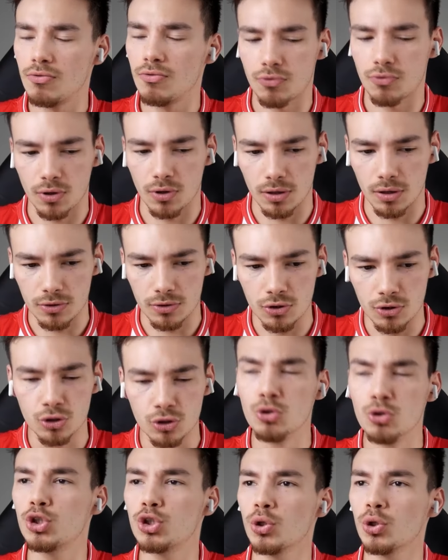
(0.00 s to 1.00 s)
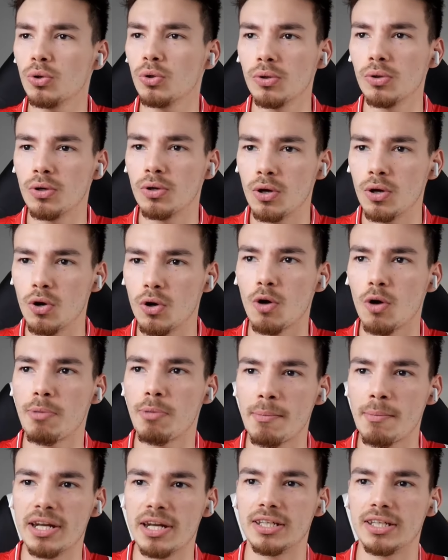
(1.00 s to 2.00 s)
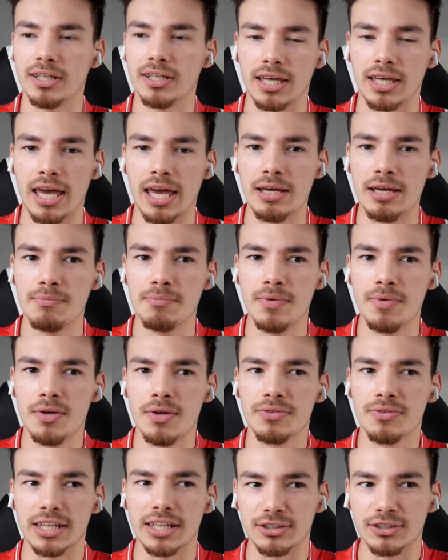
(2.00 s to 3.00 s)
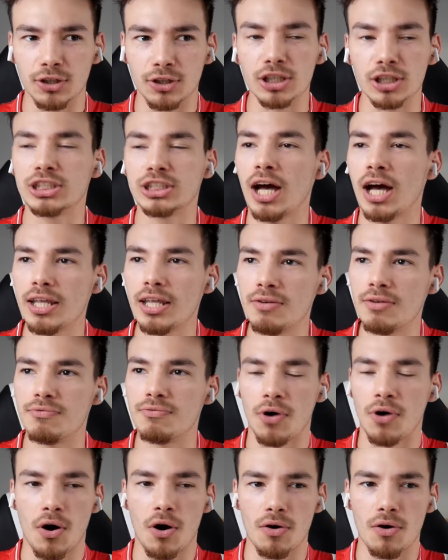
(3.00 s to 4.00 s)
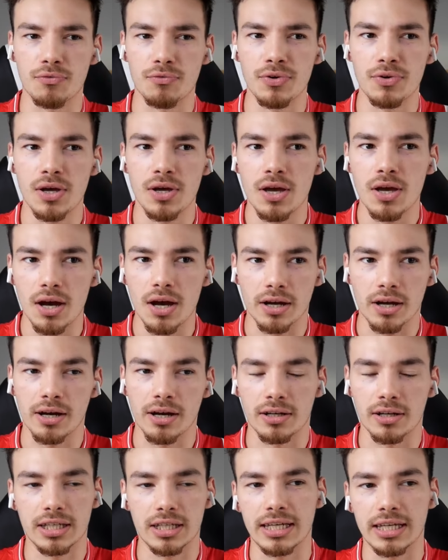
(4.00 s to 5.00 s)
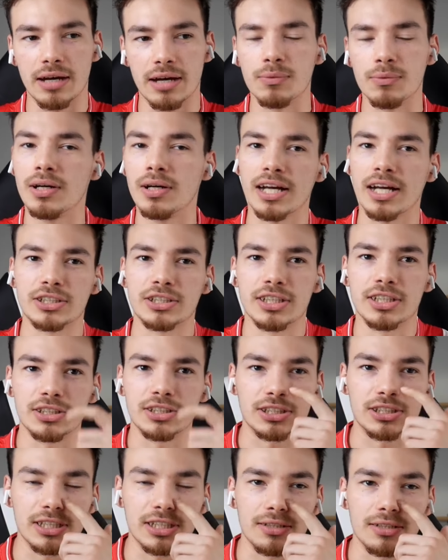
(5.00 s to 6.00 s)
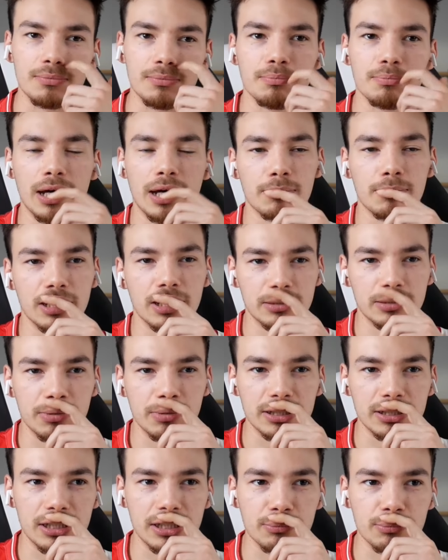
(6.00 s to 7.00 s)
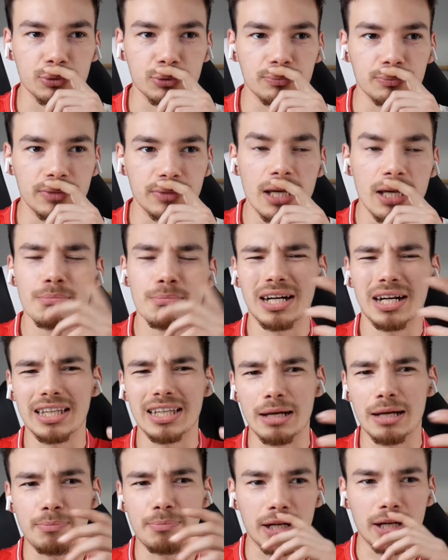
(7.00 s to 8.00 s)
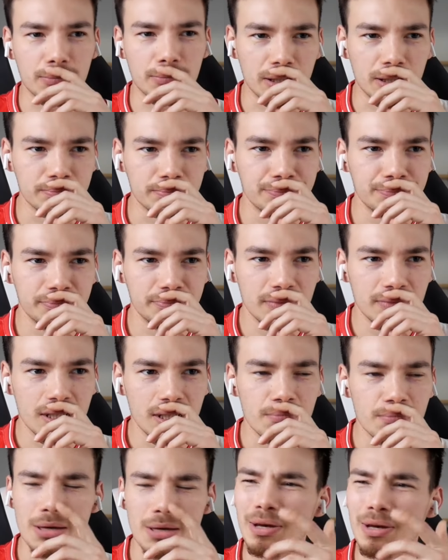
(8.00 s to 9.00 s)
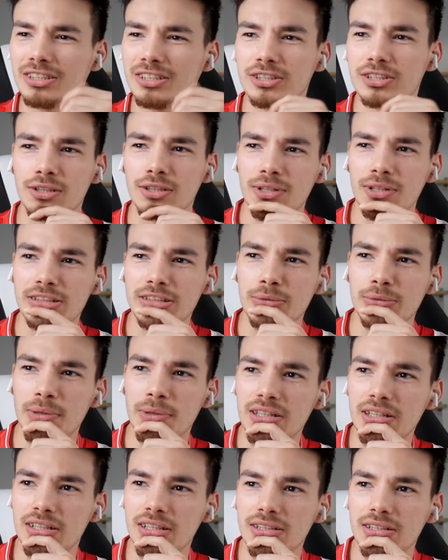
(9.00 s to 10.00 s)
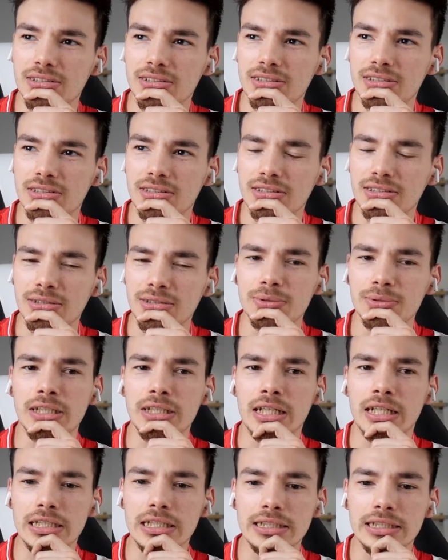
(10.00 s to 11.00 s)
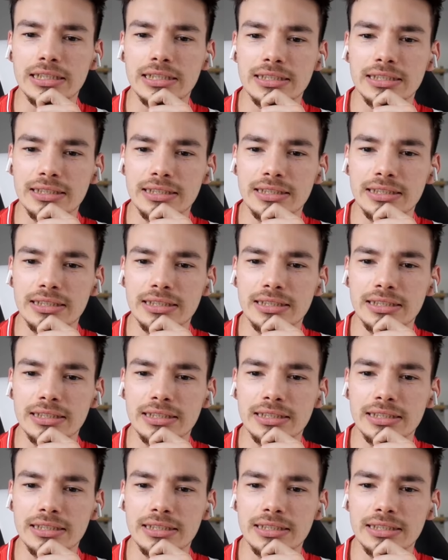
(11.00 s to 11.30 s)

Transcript: for a neutral Copa America game that does not involve a CONCACAF. Well, actually, I just said Panama is my example, but I like Panama. Maybe I just don't like Jamaica. Oh, God.